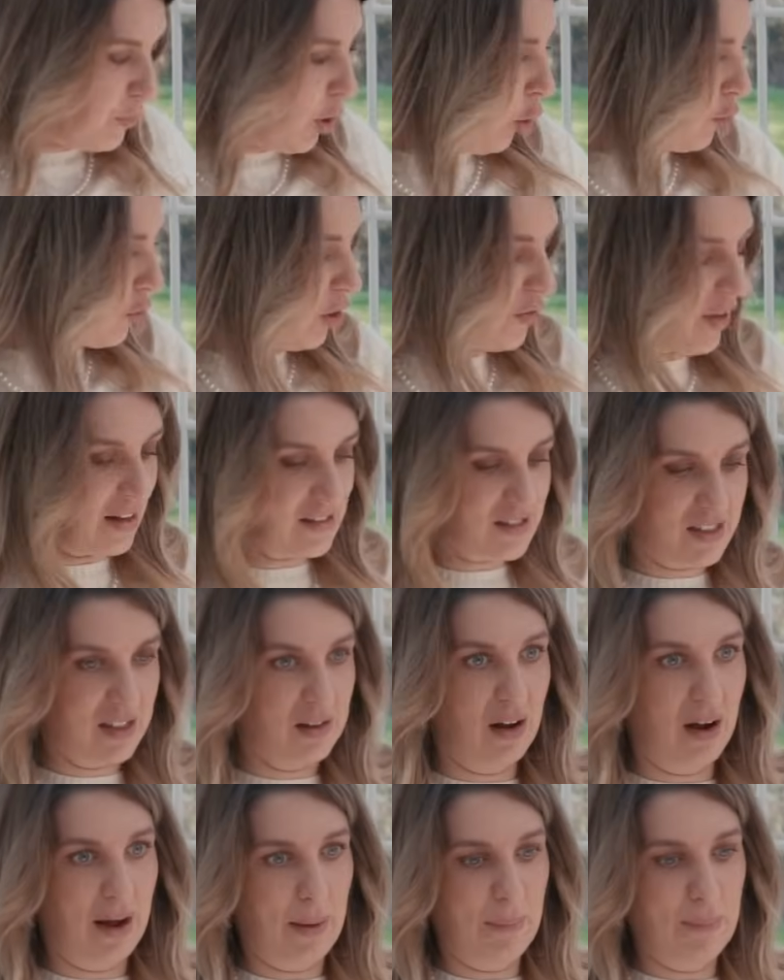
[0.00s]
Oh no, that's the
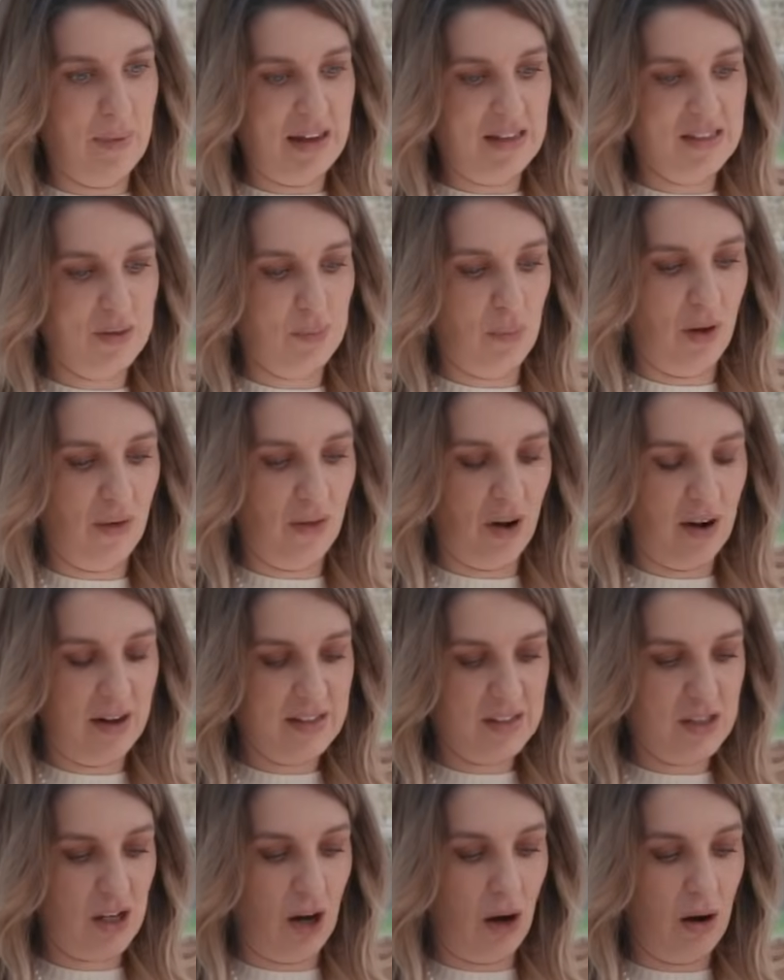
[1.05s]
like amazing one that I
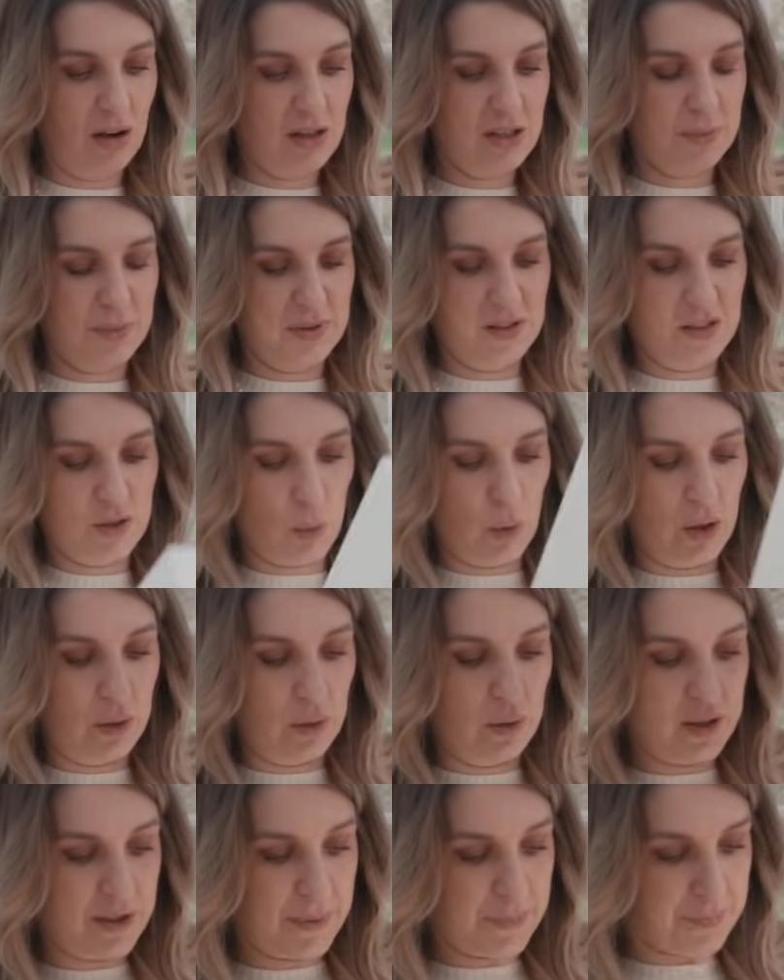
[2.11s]
gasped and
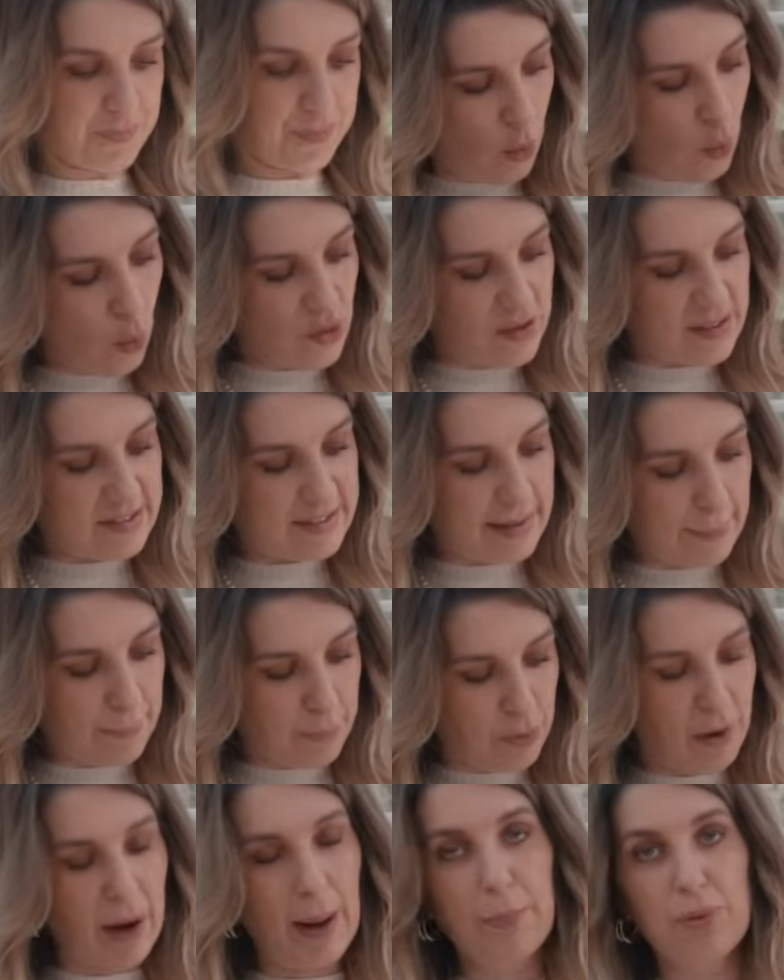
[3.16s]
squealed. All the
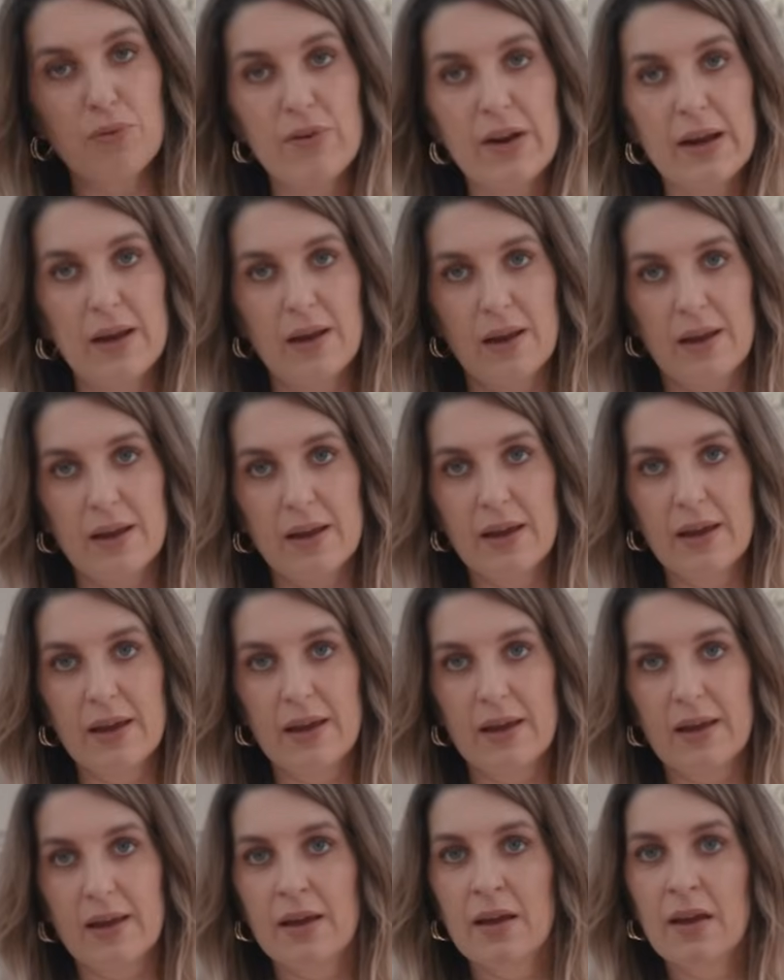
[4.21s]
skin prep really
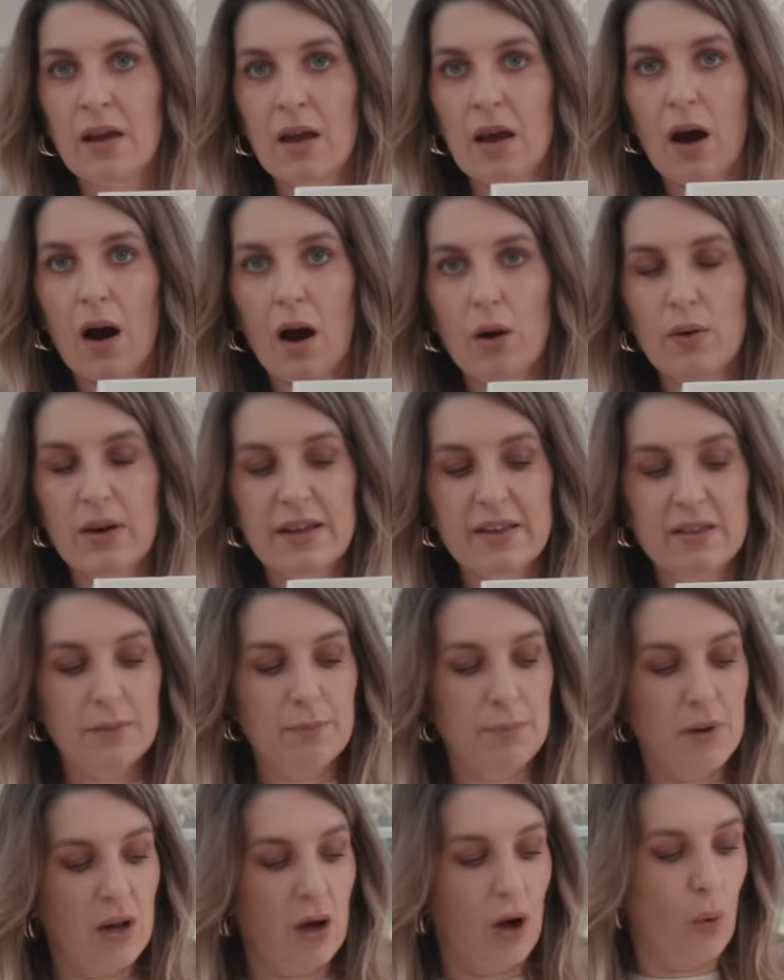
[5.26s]
here, I'll link
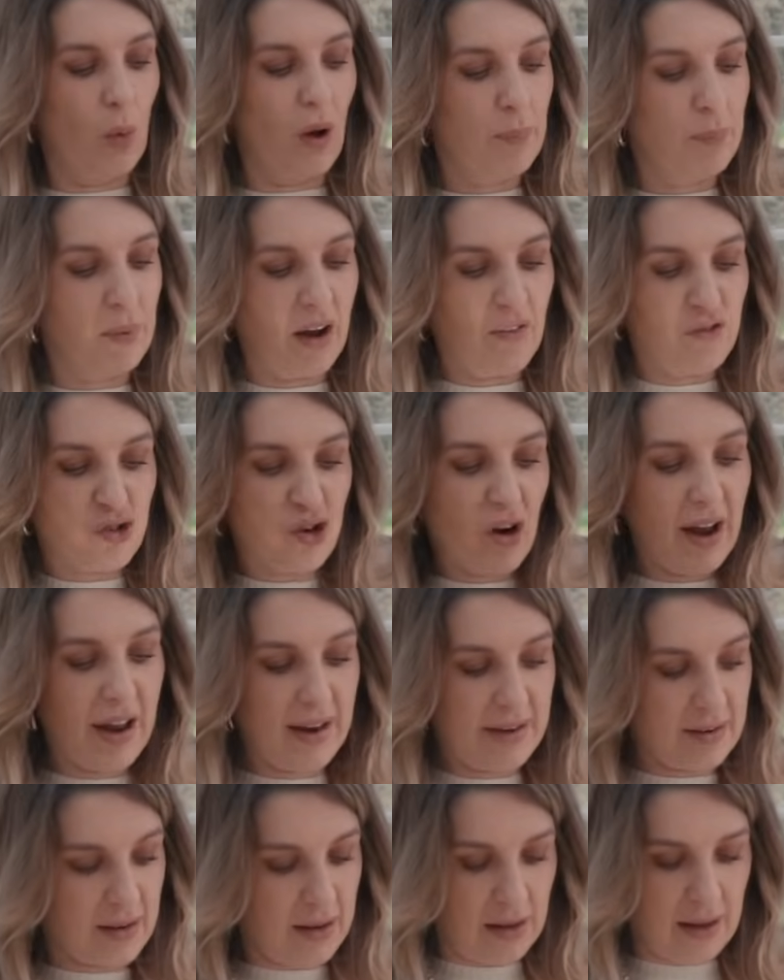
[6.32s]
them below. I've
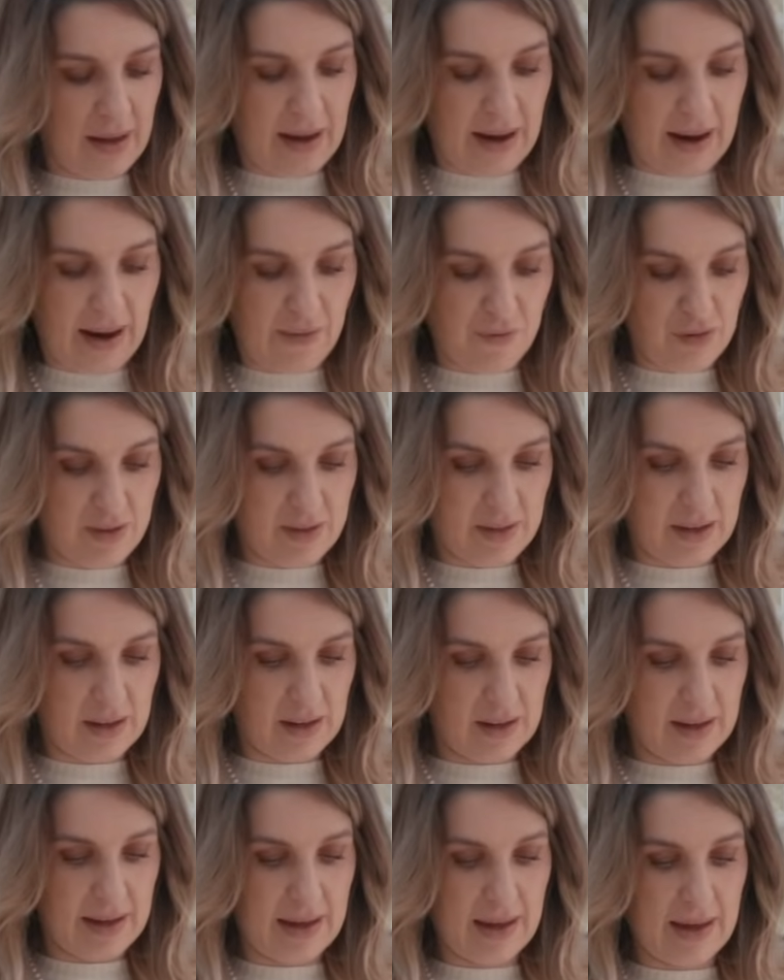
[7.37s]
tried
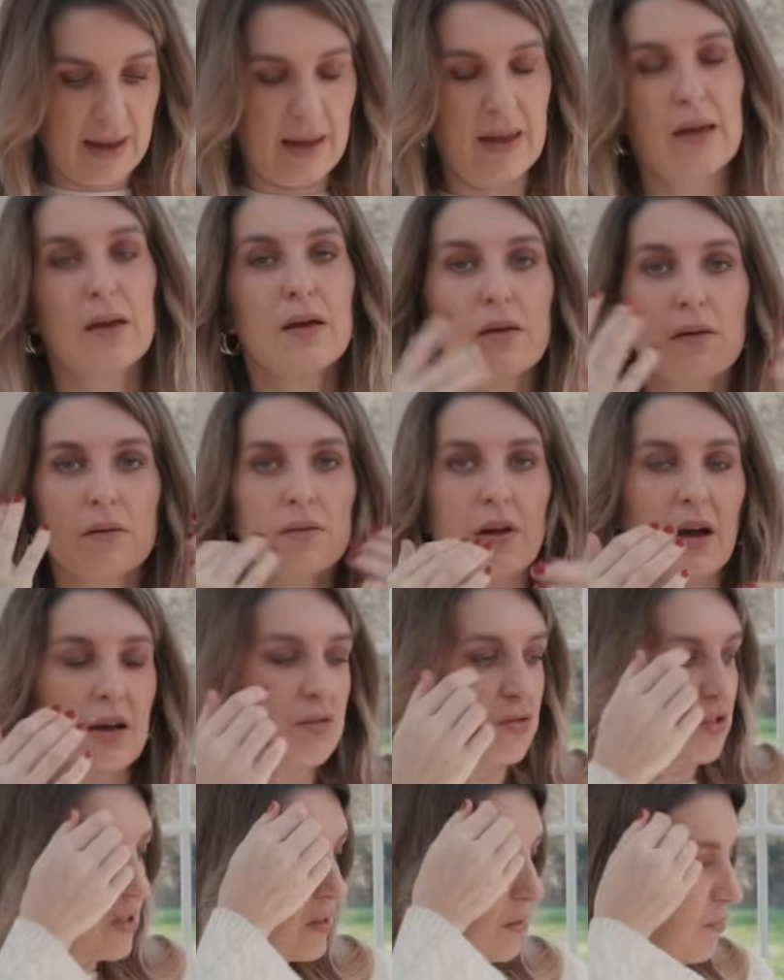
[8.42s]
everything here,
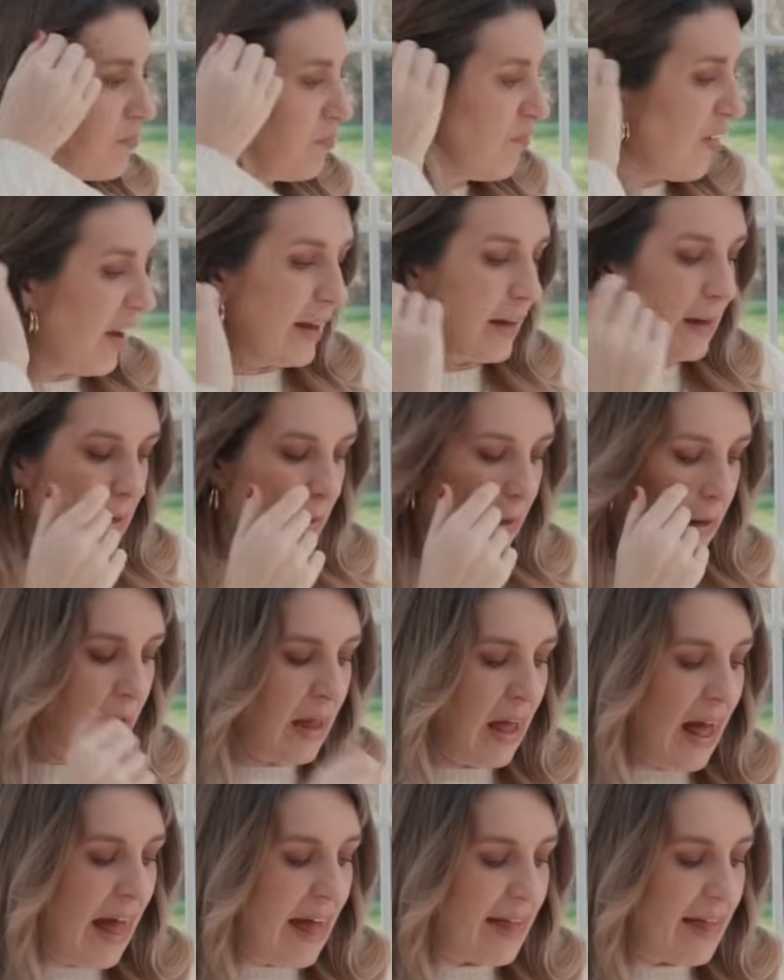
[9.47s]
like just vaguely.